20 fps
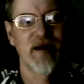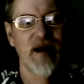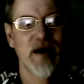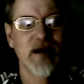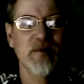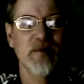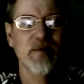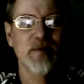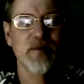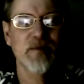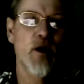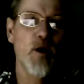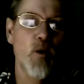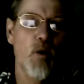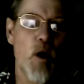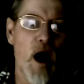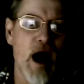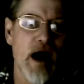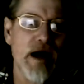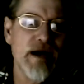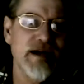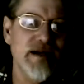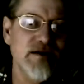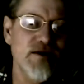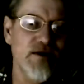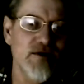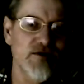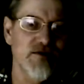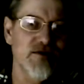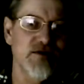How come we don't walk in
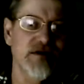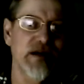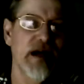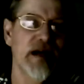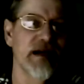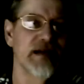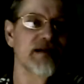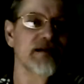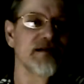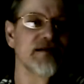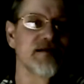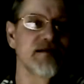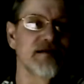those things?